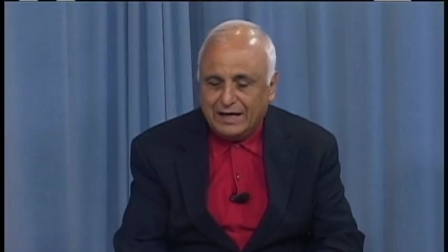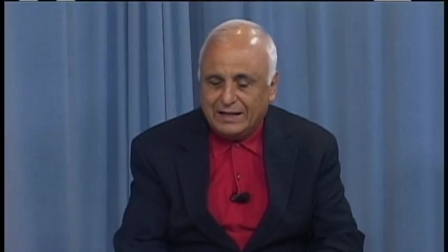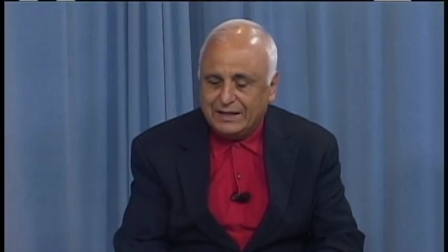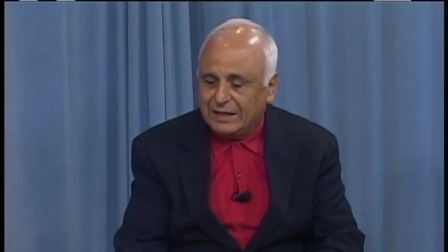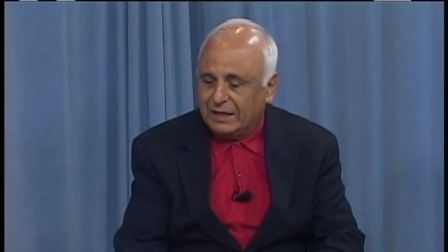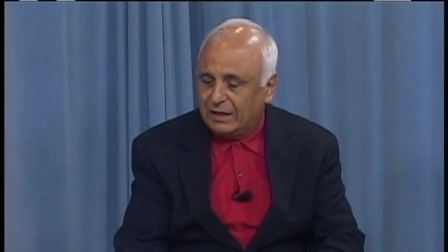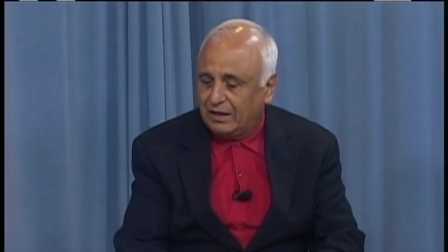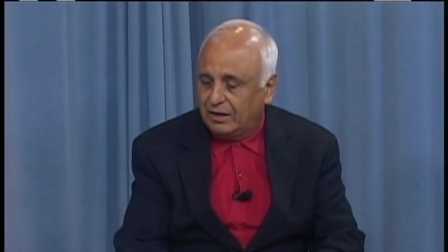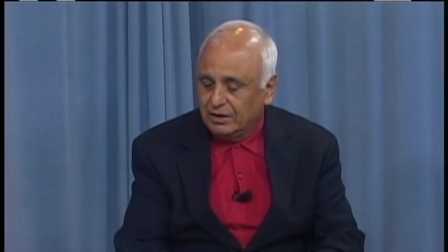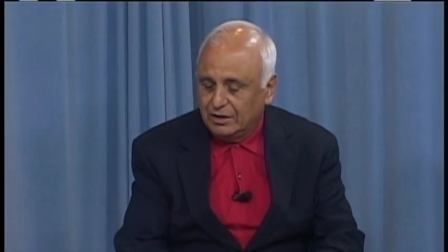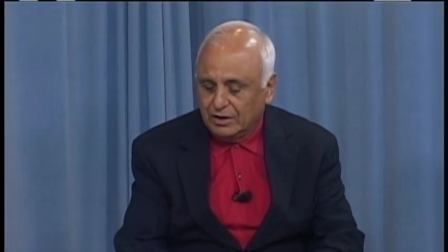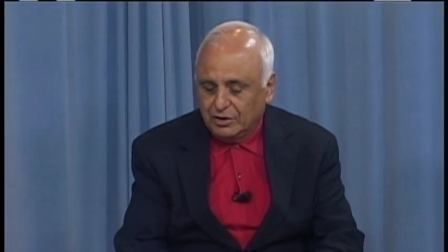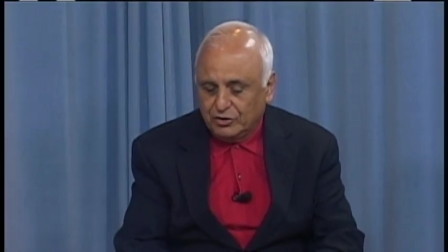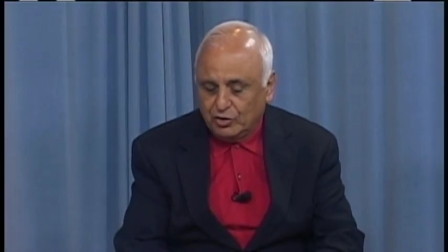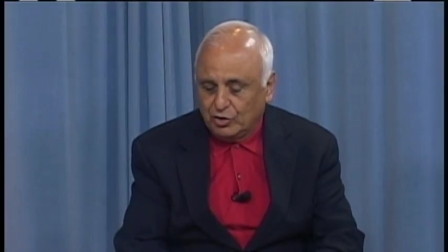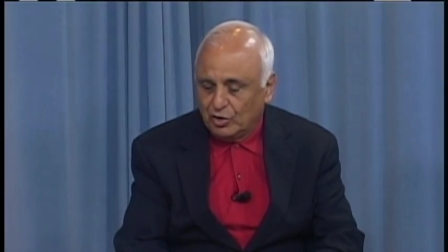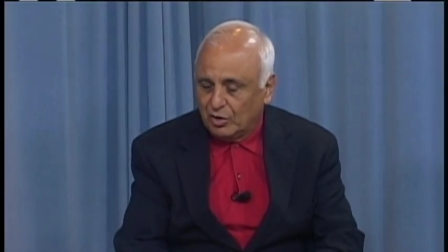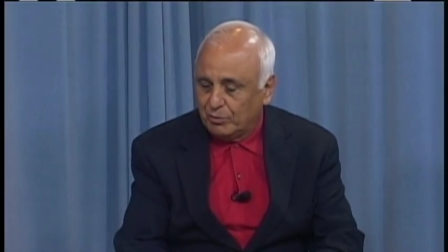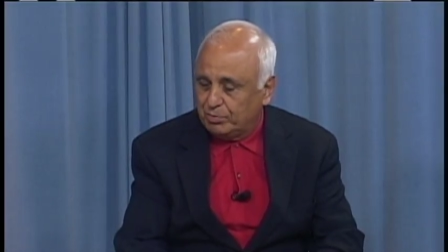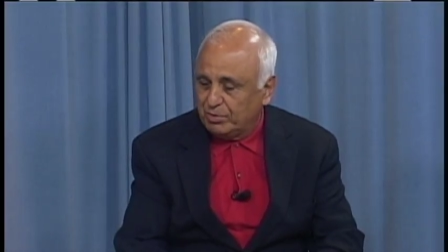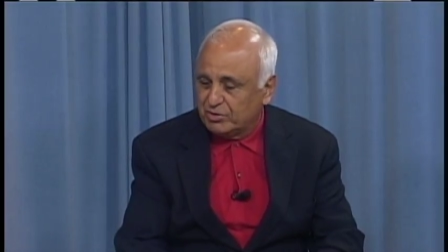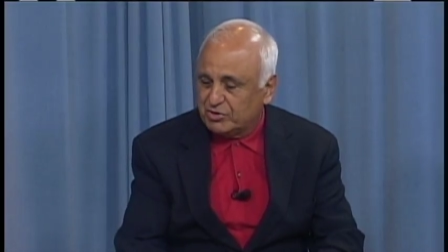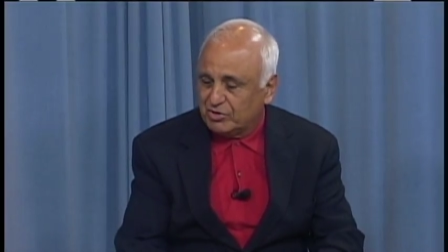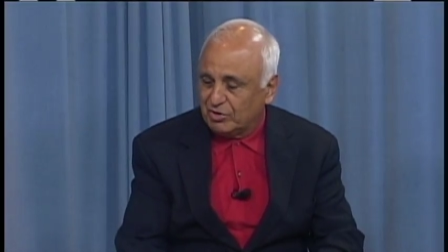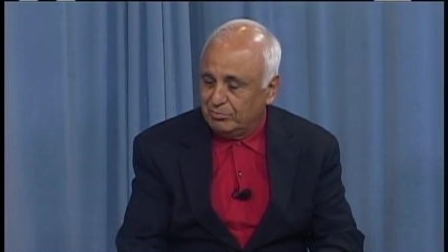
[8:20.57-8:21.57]
Anything, you're going
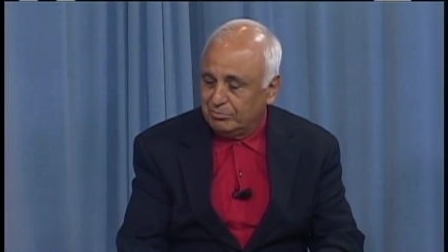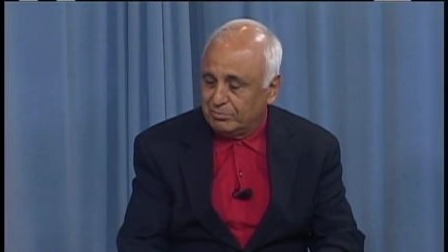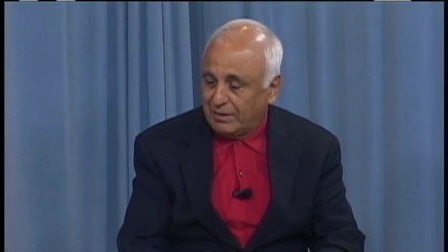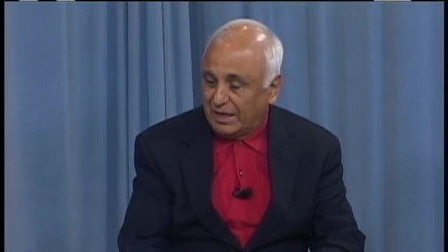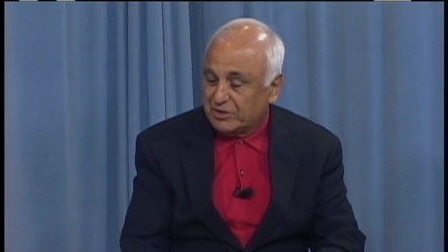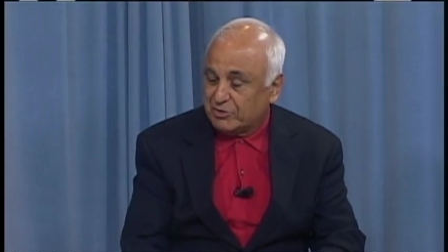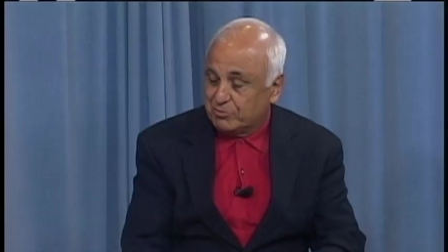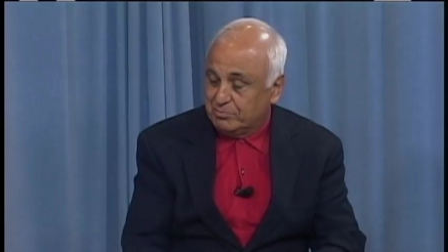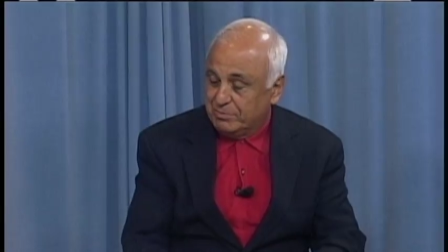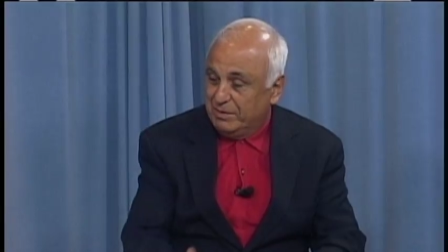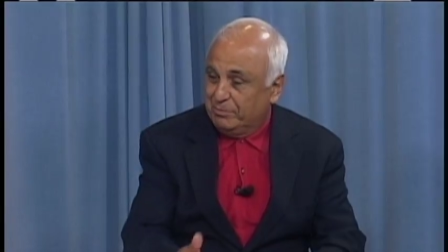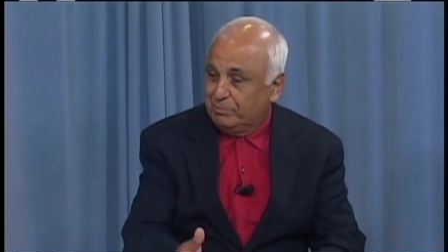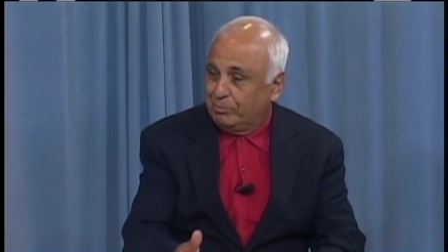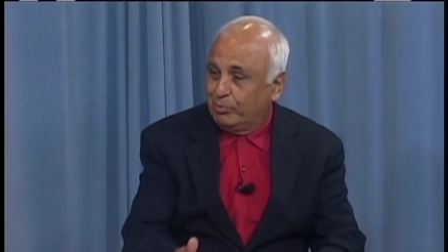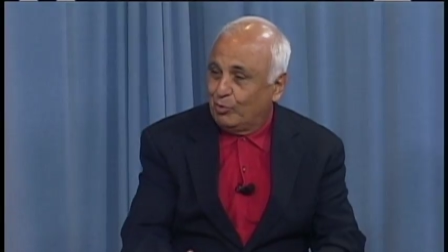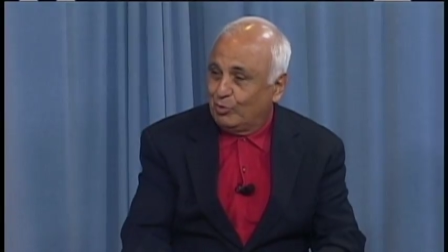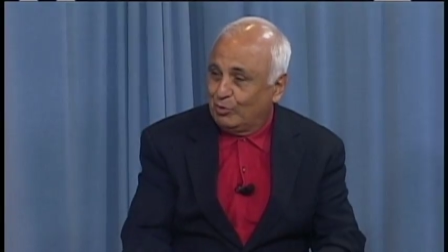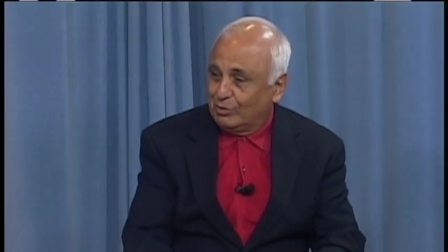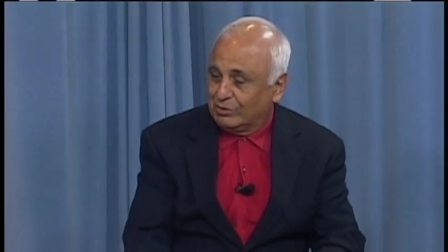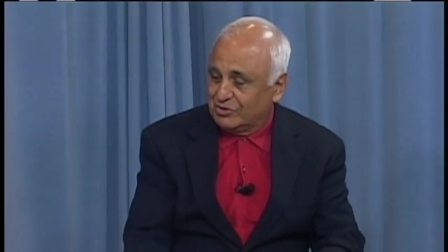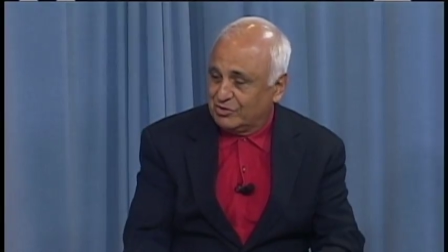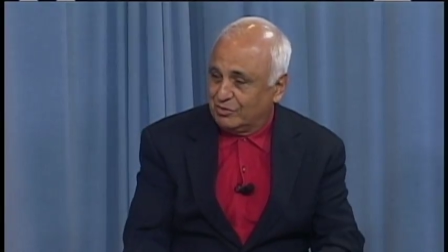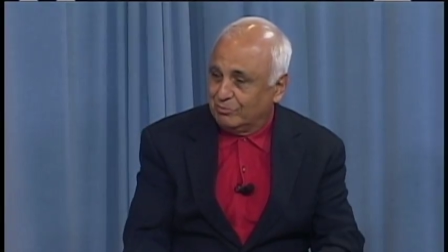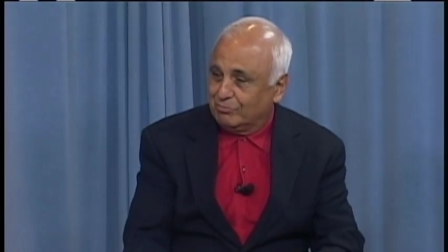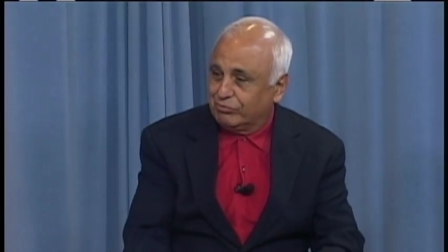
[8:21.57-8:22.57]
to put some nice
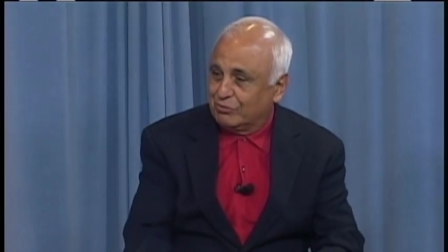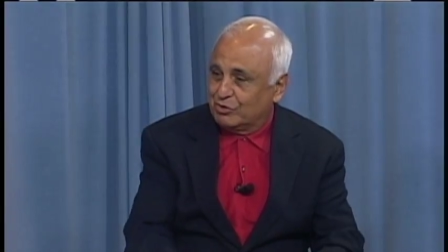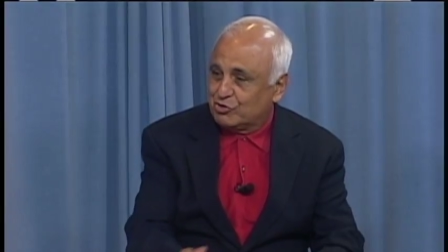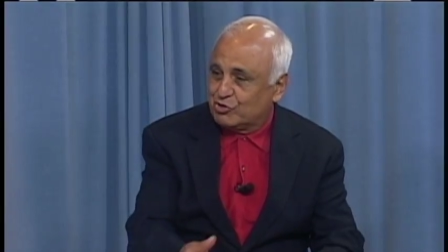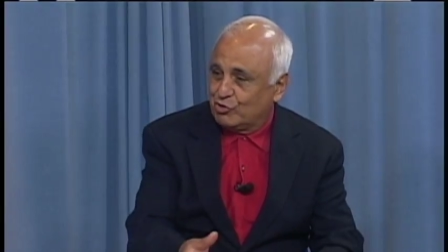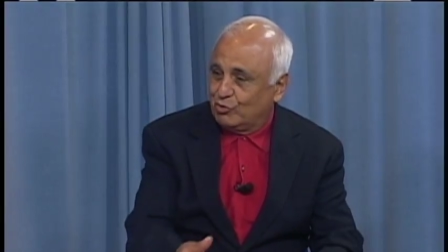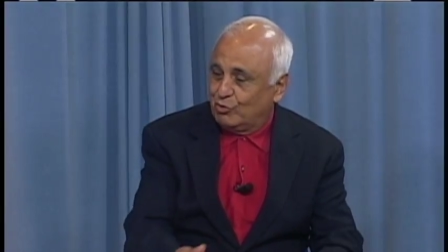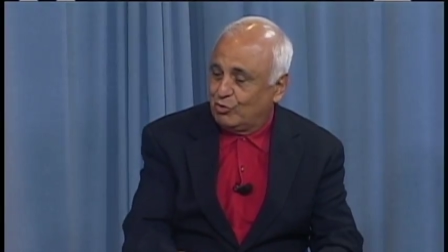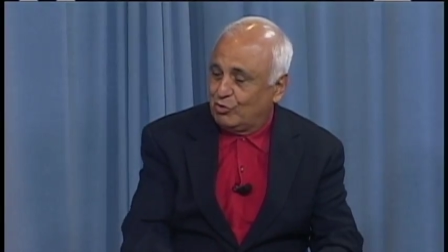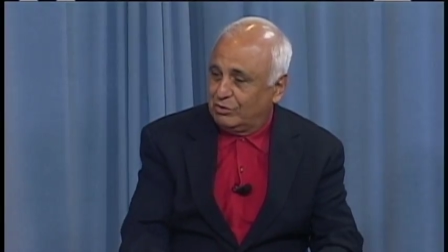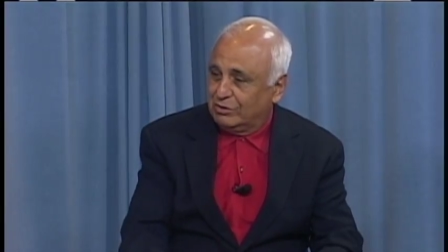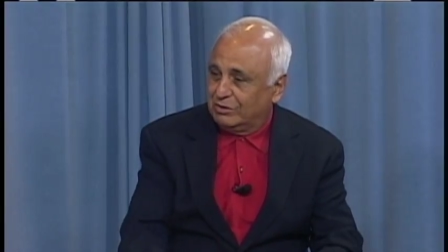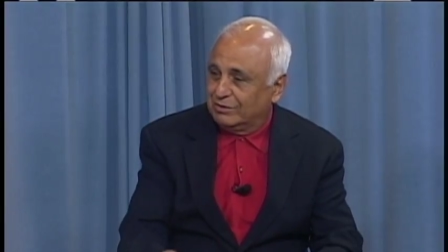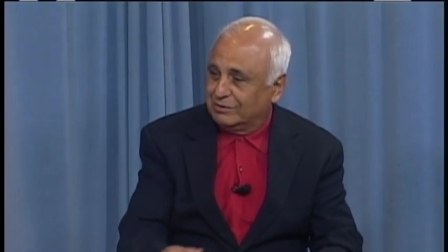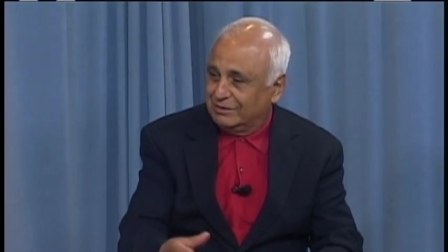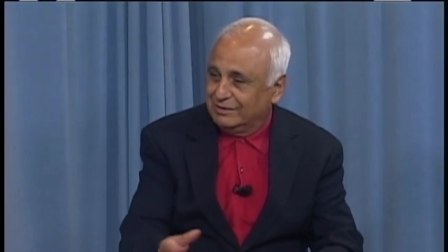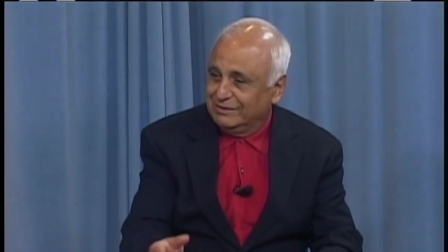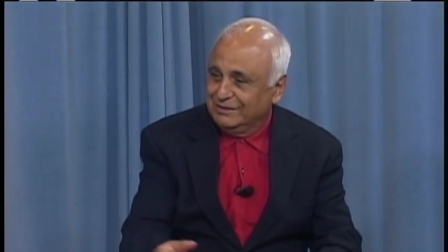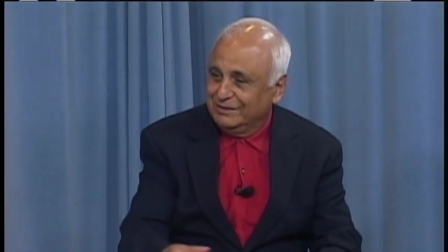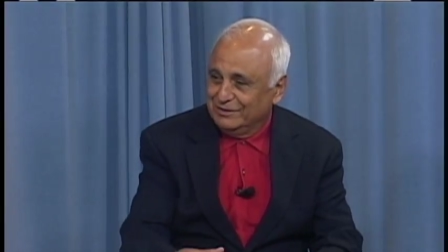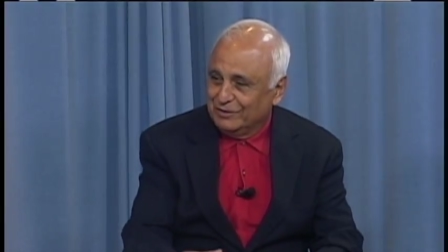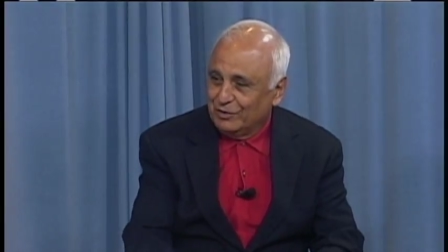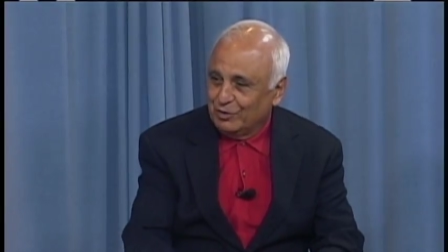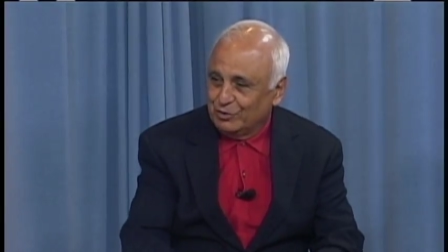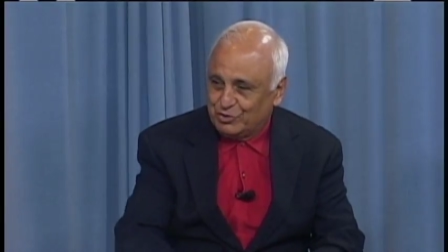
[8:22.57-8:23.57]
meatballs and bajol
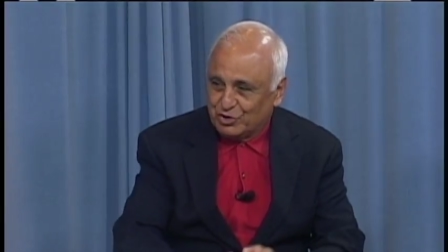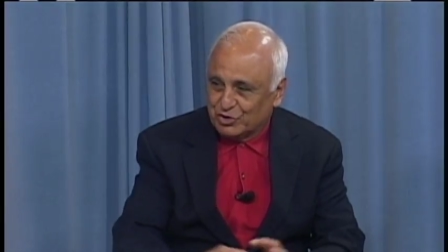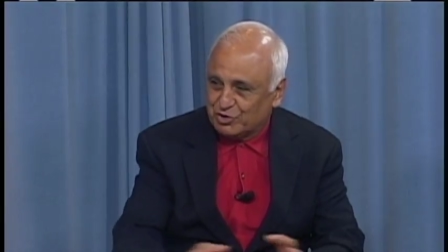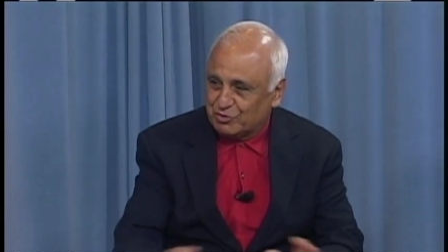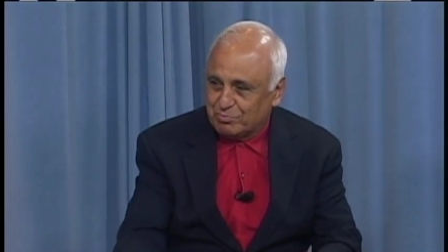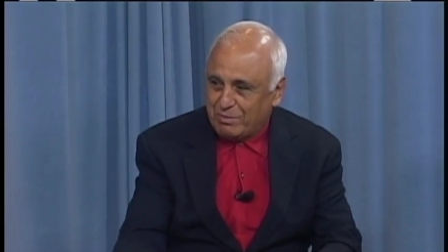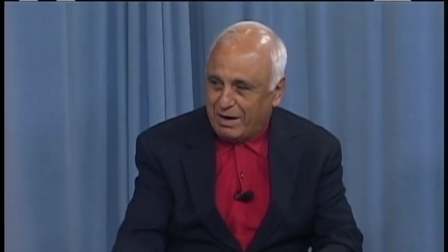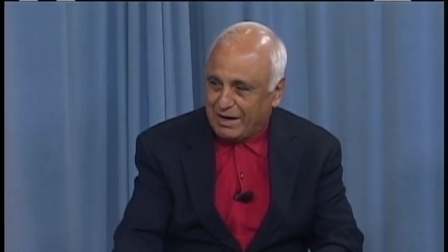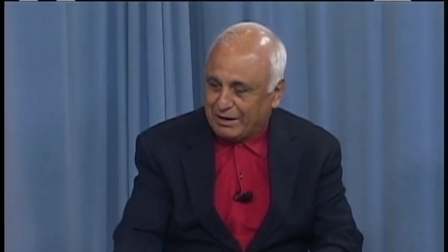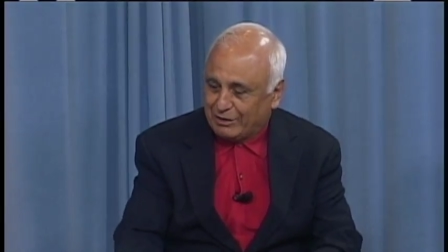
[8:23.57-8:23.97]
or just